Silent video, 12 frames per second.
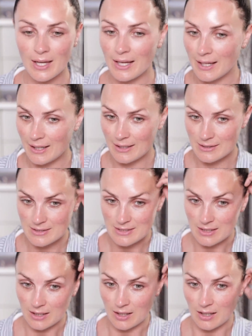
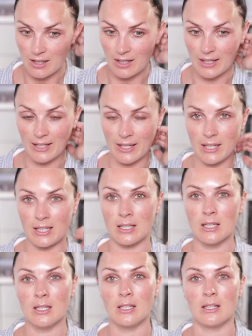and
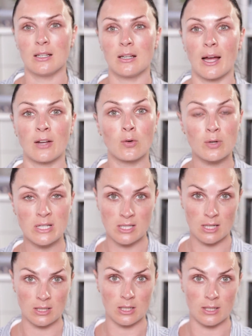I had already
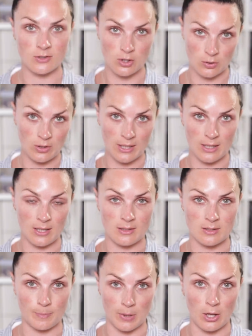done a
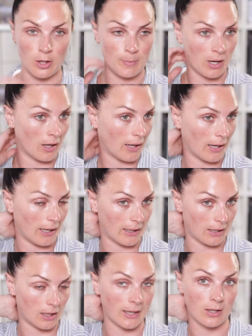two-year diploma
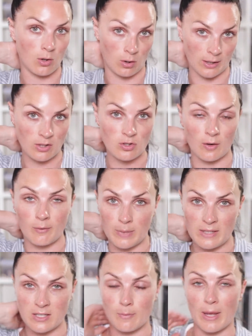at college on
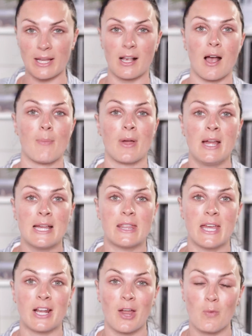media makeup.
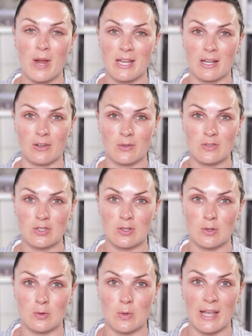Then I went on
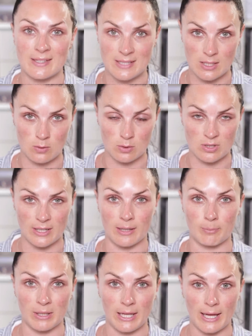to Estee Lauder
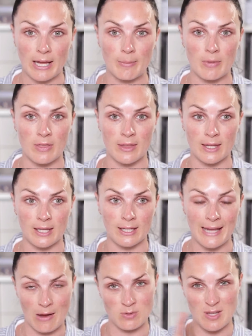and became
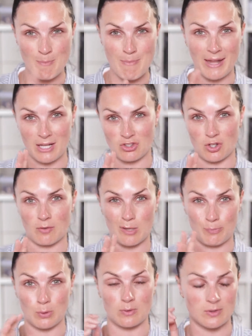the counter manager in a
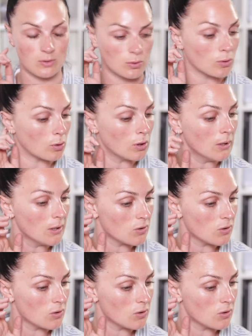boot store